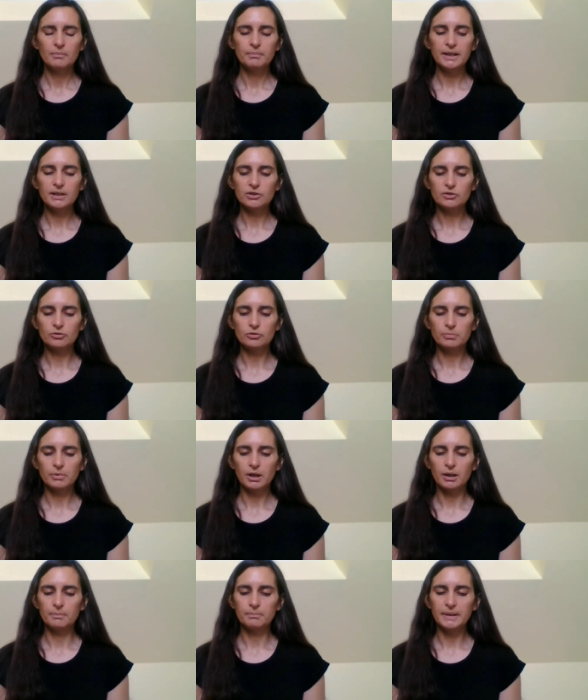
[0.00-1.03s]
Big storm
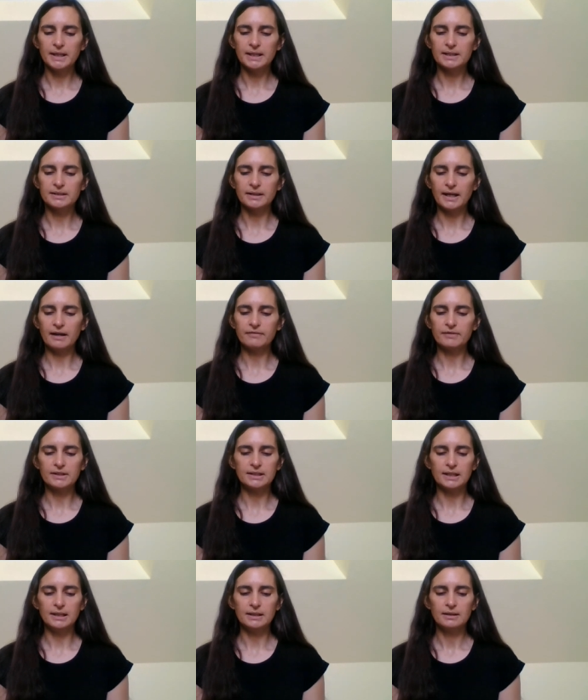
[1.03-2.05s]
come, biggest I ever
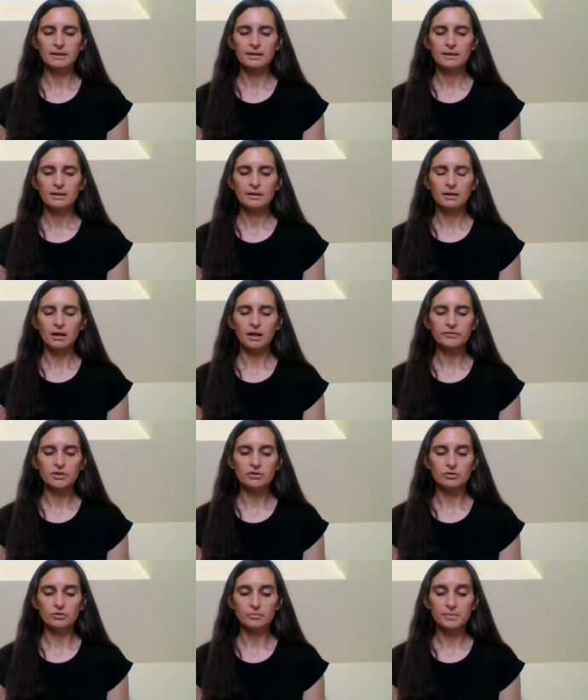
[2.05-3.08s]
see. After
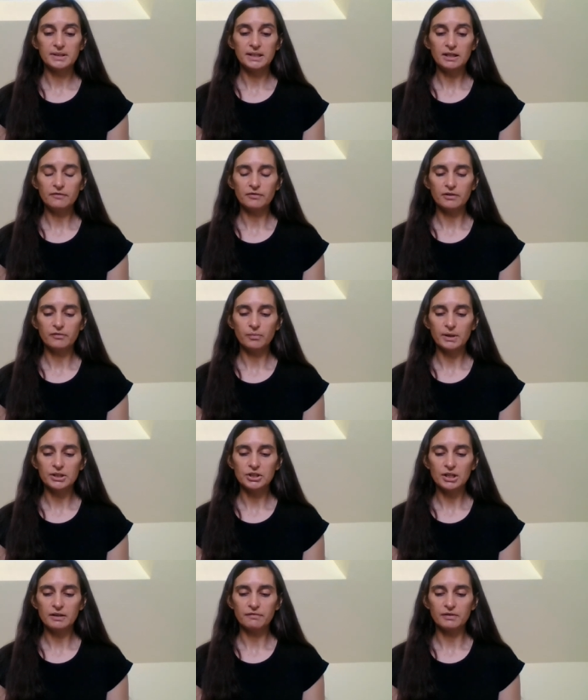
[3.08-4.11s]
storm, sea full of white
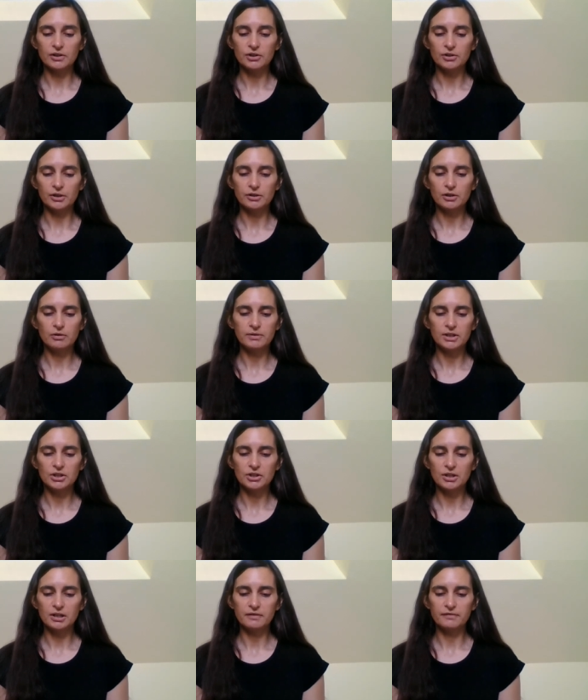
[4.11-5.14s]
jellyfish. I know these
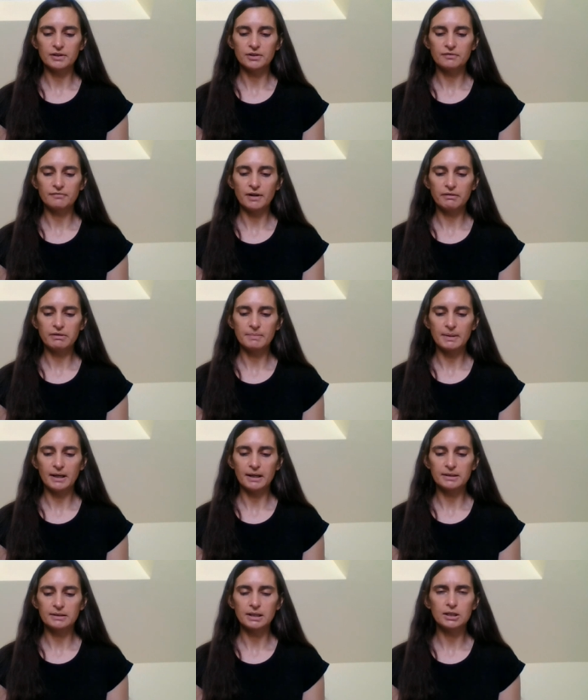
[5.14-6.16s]
jellyfish very
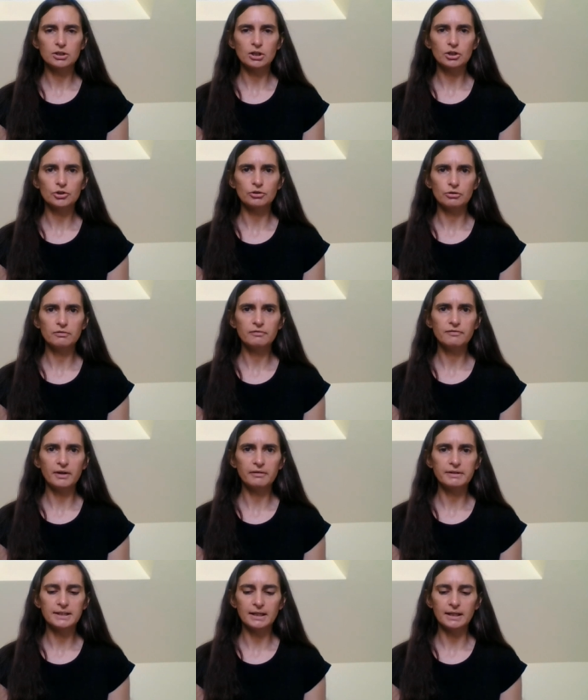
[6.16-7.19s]
bad. They touch you, you
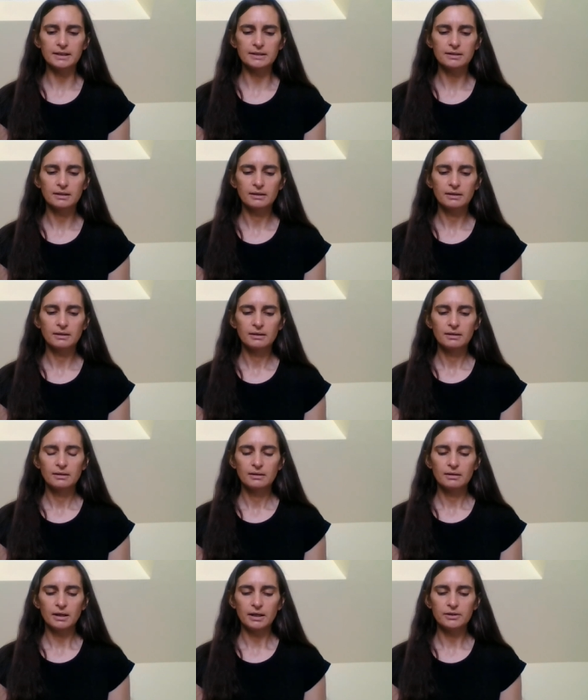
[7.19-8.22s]
very dead.
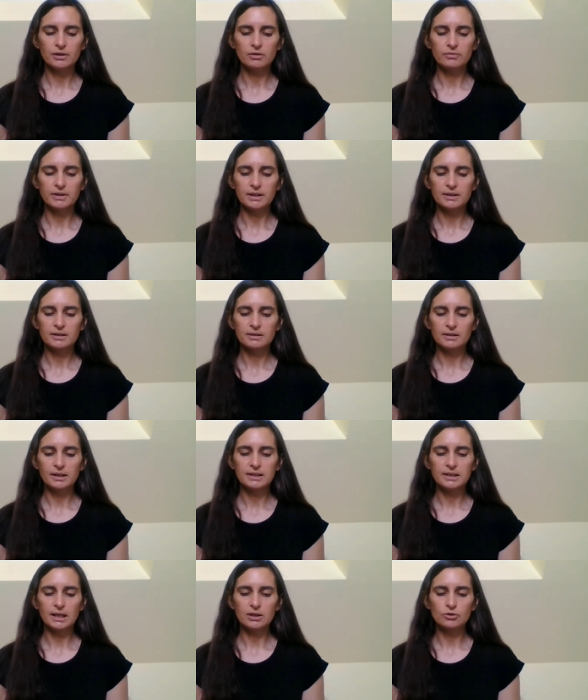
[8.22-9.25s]
I know this. I
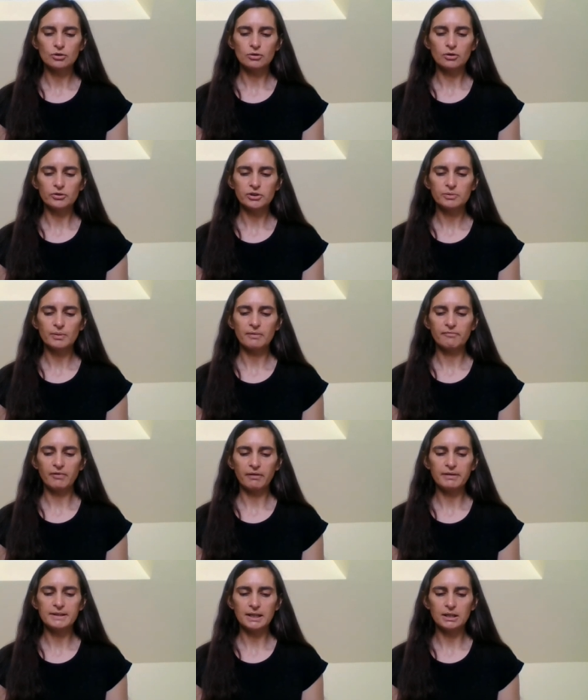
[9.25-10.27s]
say, do not swim,
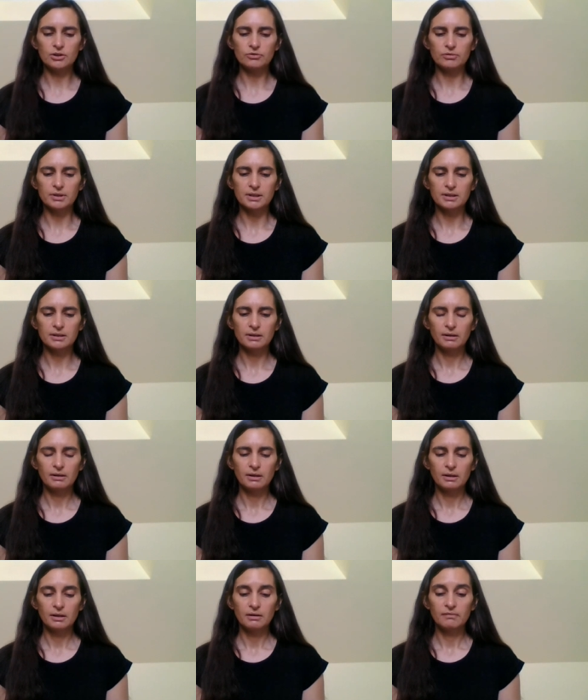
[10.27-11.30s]
very dangerous.
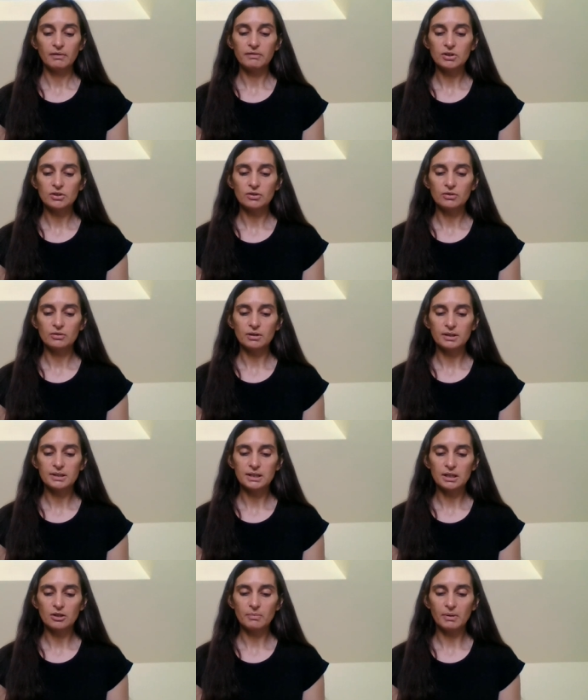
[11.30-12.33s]
Very soon I
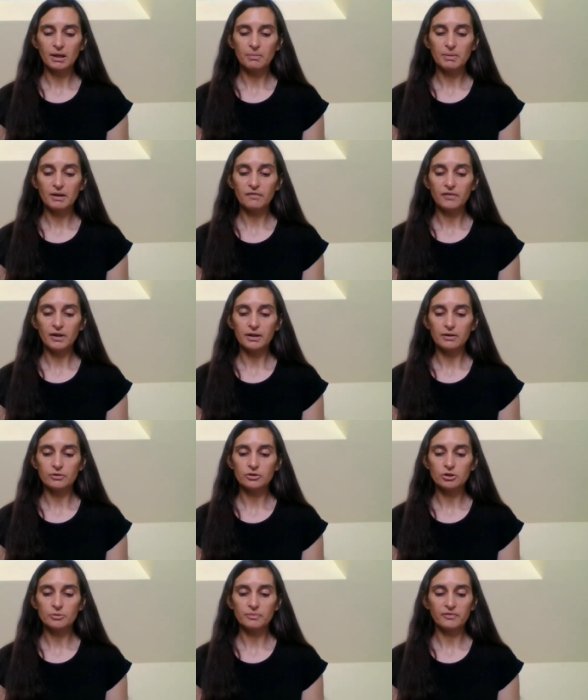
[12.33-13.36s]
see you make a big fire
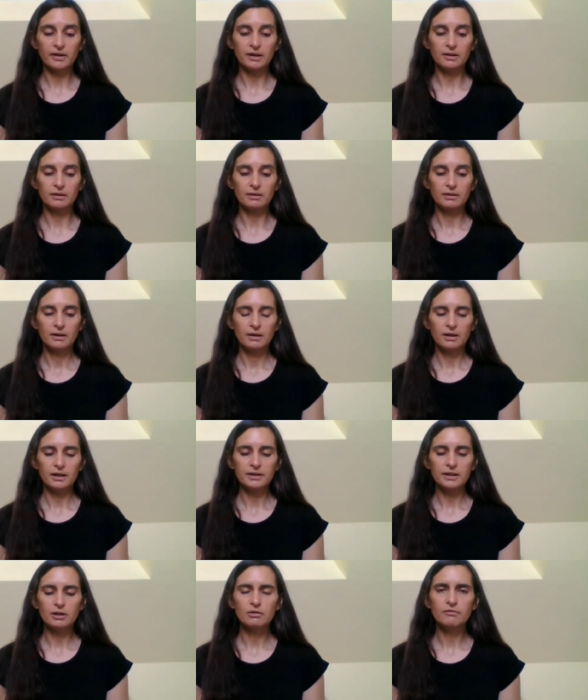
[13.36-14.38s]
on top of hill.
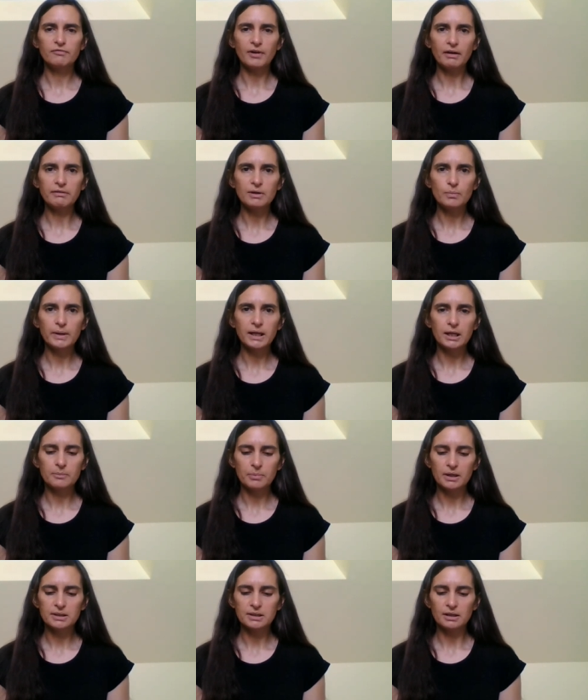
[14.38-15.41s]
I think you very wicked
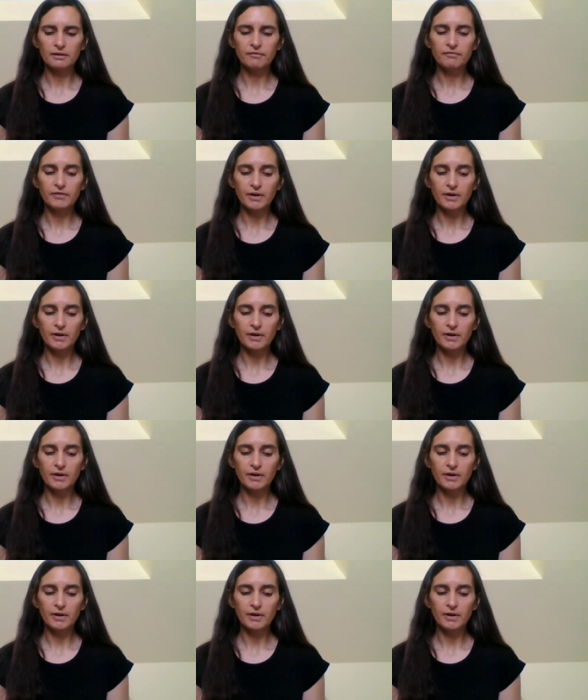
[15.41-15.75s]
person. I'm